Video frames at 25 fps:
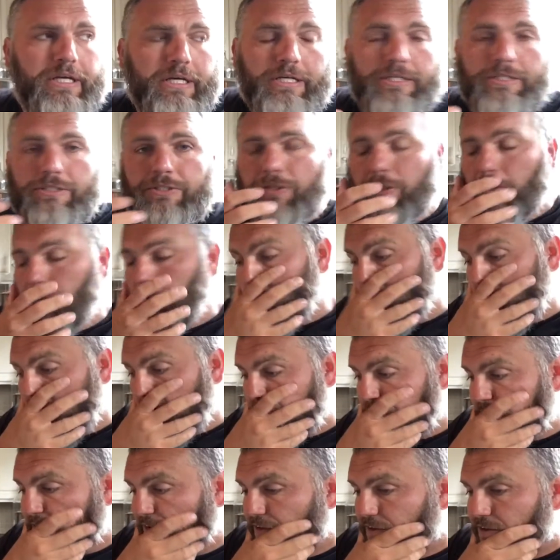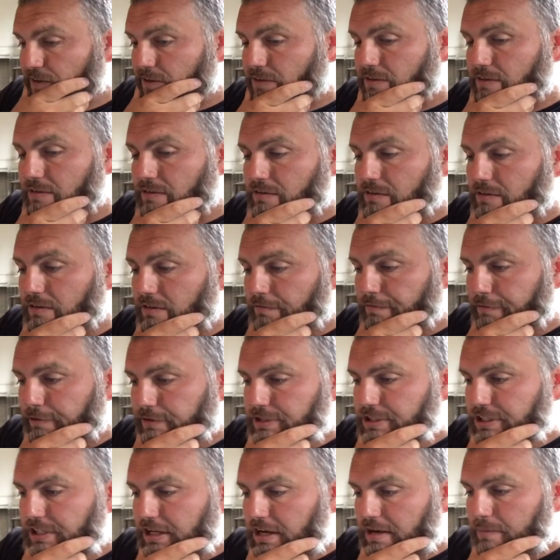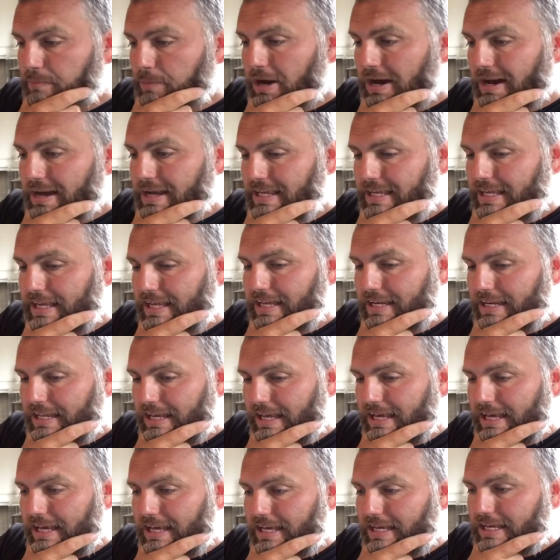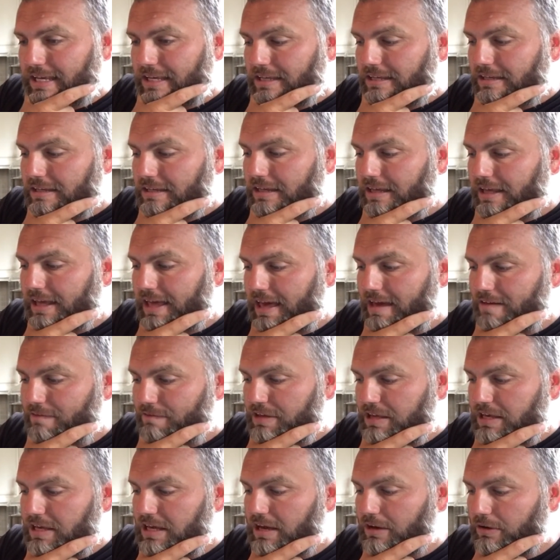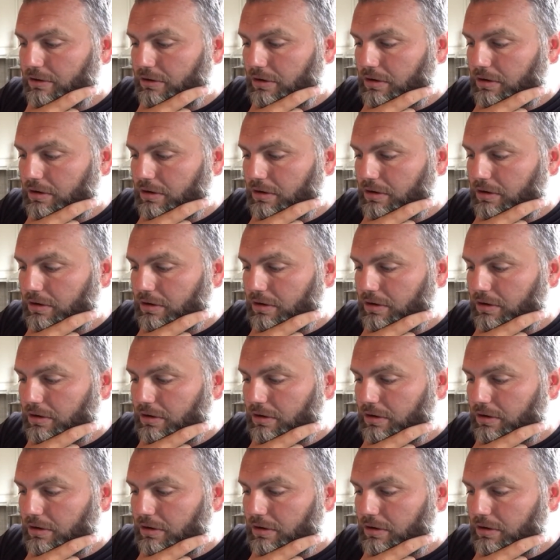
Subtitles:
So I figured, you know what, the first time I get a heavy